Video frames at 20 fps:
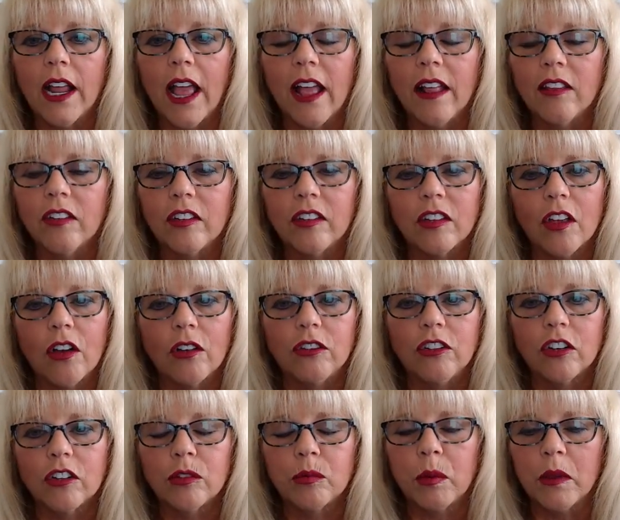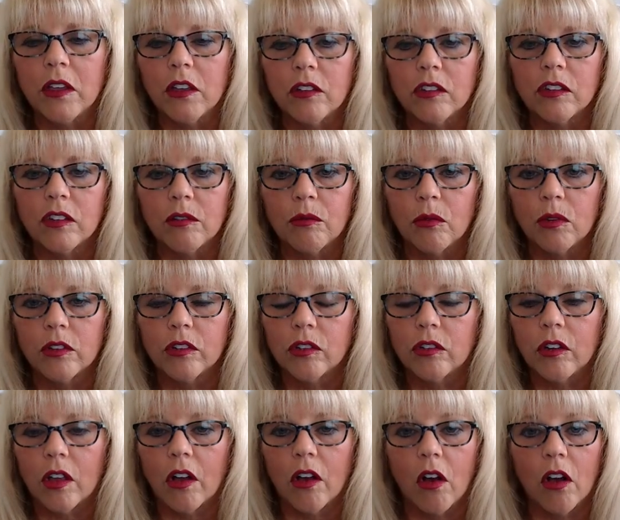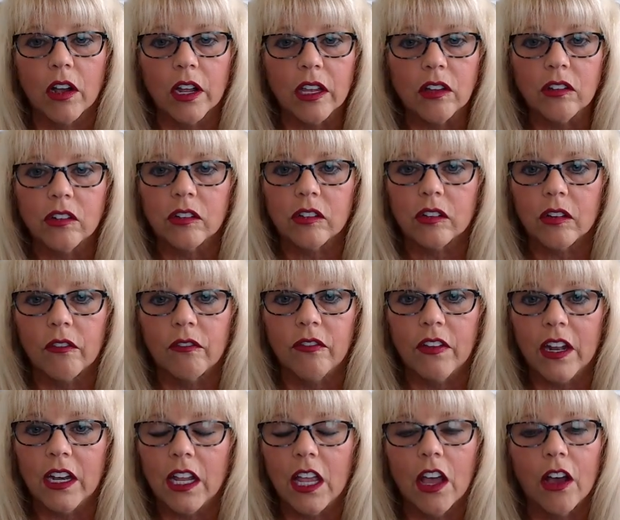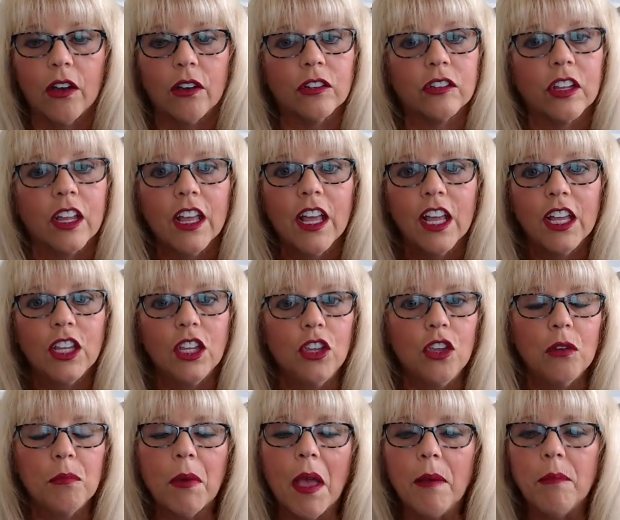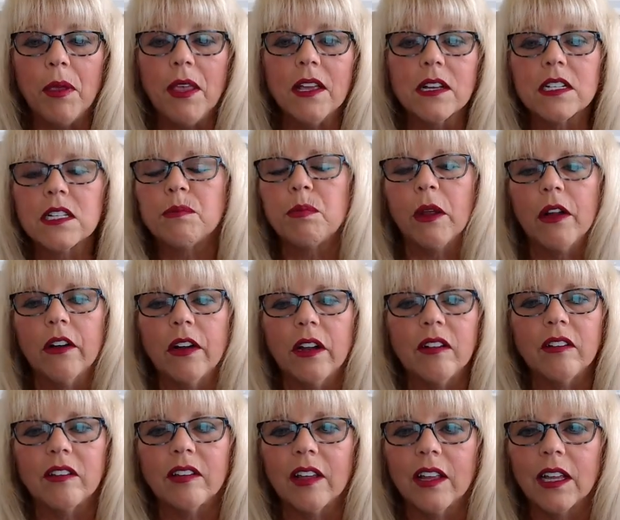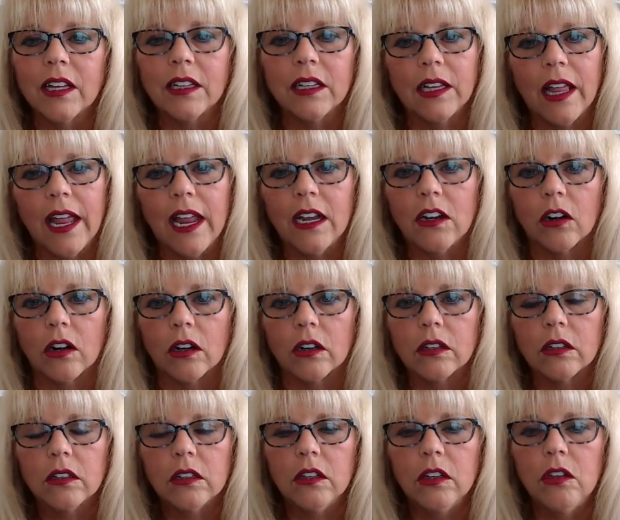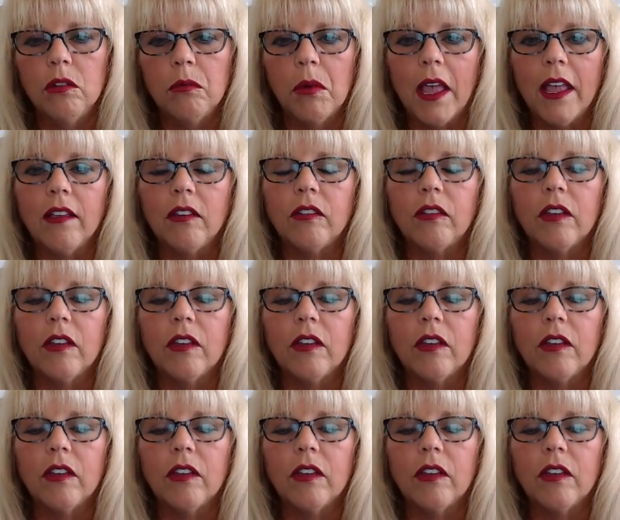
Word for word: And so just because it was August videos, you may be experiencing it later. You may